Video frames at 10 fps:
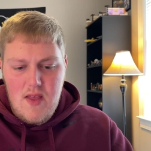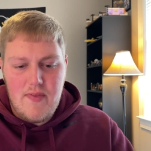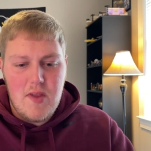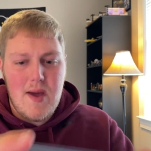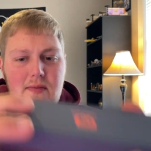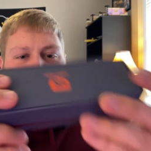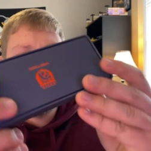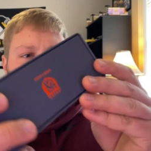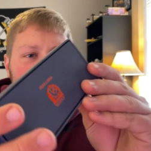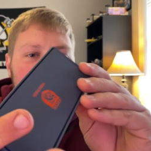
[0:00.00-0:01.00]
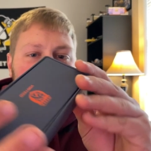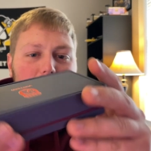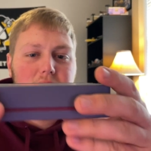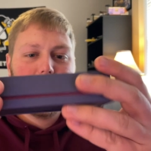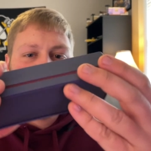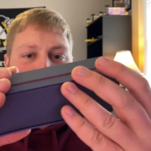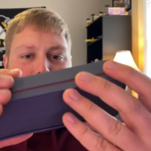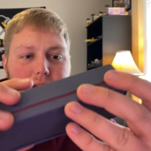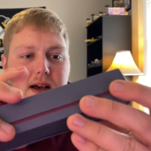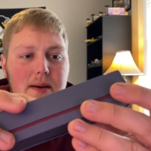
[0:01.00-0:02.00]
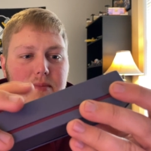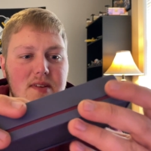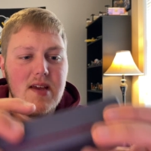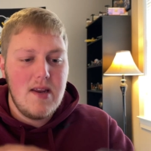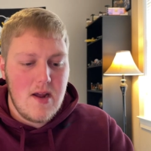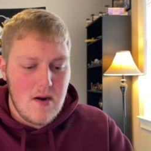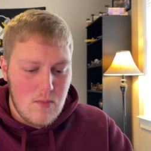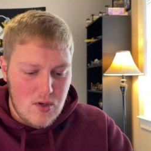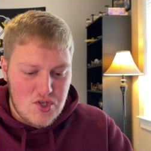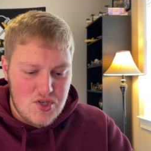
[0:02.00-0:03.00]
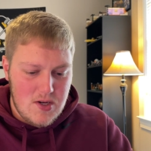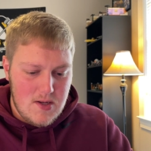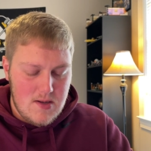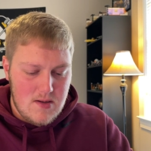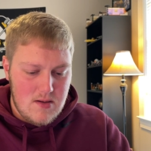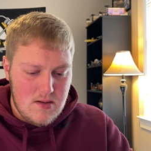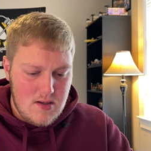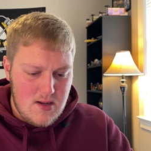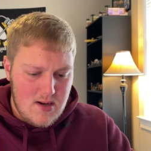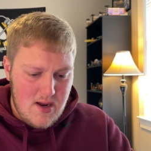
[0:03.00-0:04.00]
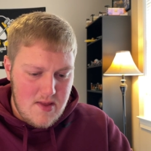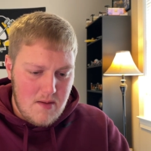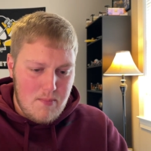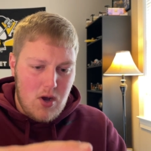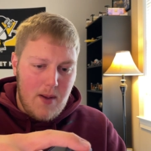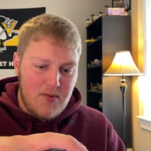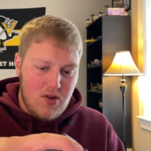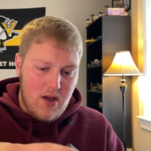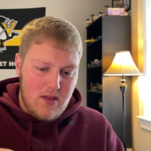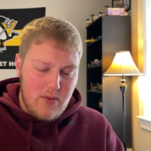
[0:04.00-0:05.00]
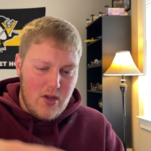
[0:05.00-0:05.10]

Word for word: Then you have like a metallic um, tin here, which I think pops off. There we